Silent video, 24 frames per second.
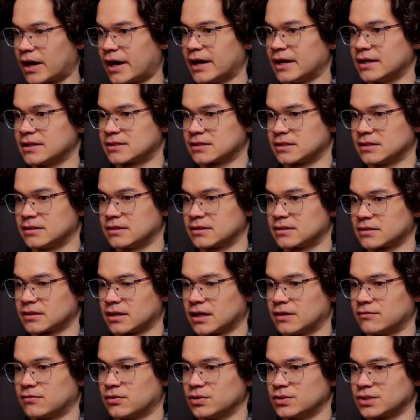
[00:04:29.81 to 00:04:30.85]

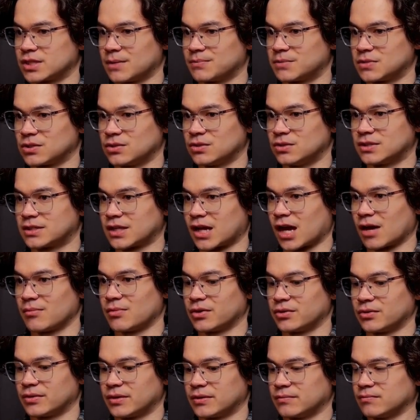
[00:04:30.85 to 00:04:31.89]
Hyasynth, I've always kept a good
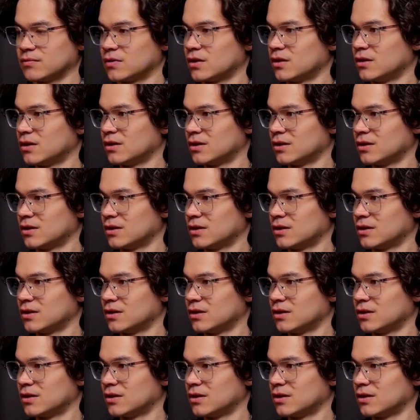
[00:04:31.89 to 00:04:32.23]
tab on